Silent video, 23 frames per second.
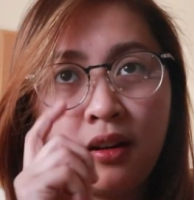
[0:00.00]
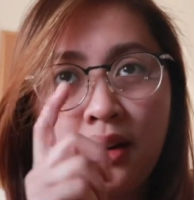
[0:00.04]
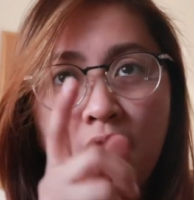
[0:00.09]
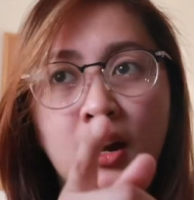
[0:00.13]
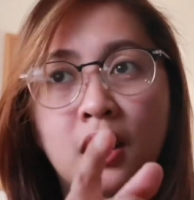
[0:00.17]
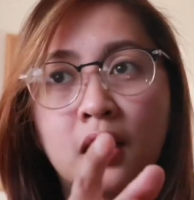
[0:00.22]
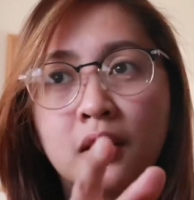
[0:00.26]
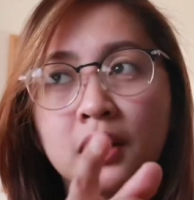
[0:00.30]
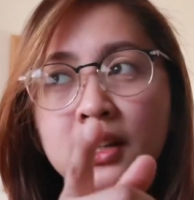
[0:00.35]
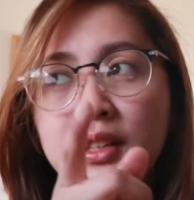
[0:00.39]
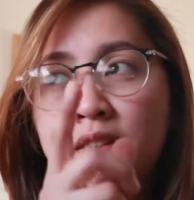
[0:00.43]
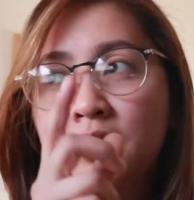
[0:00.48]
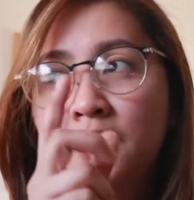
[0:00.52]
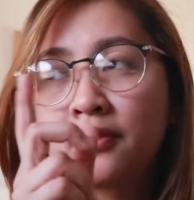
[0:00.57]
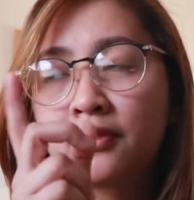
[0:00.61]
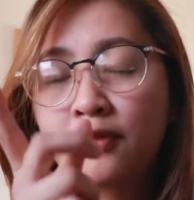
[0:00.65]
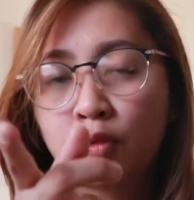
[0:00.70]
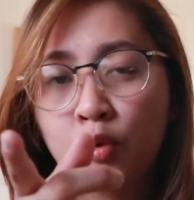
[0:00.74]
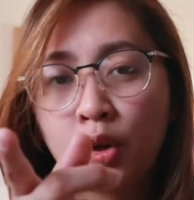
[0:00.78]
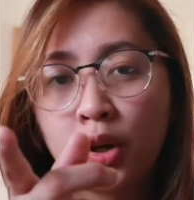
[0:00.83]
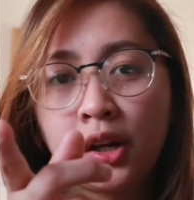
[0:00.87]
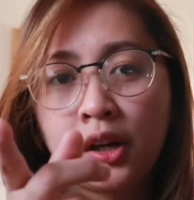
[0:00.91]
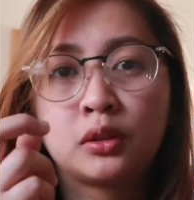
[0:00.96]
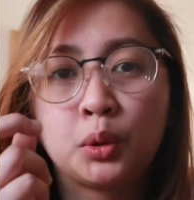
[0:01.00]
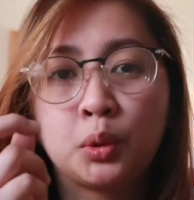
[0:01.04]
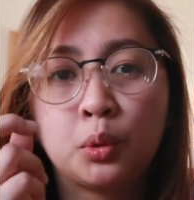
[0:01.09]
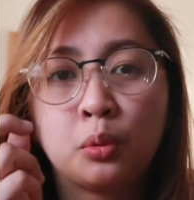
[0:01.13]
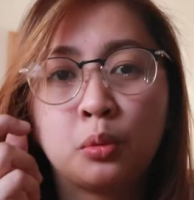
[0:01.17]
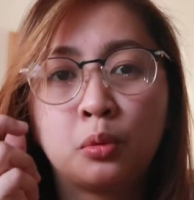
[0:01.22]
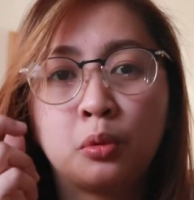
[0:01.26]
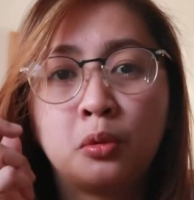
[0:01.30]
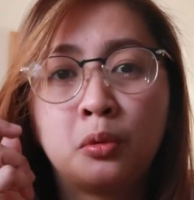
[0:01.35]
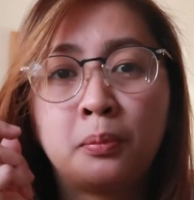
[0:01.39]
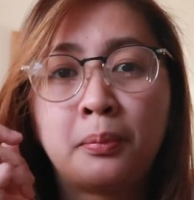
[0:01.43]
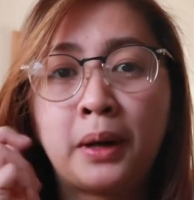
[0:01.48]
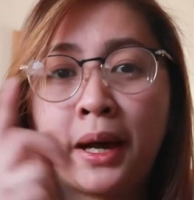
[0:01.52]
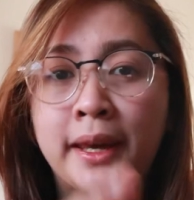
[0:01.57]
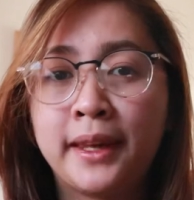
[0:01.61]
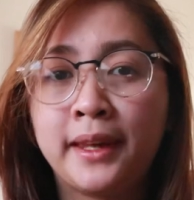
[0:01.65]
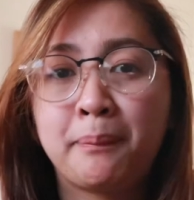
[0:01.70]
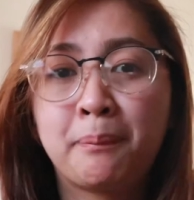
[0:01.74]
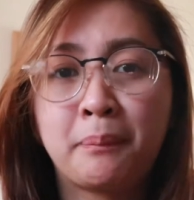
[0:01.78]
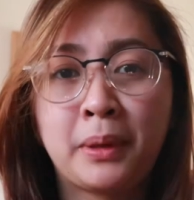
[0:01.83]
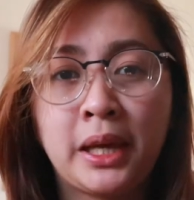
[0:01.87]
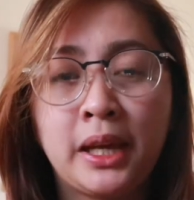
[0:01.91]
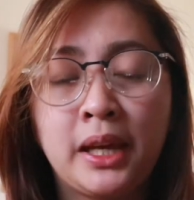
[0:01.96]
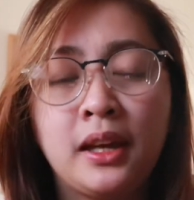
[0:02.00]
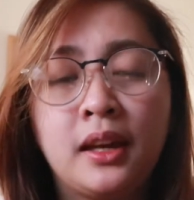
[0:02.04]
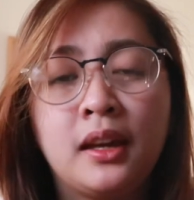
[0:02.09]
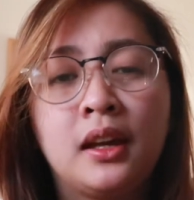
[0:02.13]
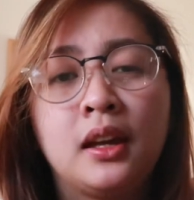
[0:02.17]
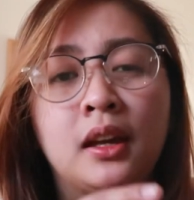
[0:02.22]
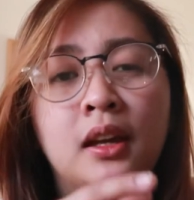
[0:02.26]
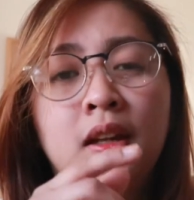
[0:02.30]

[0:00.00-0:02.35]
hours of work to my pay.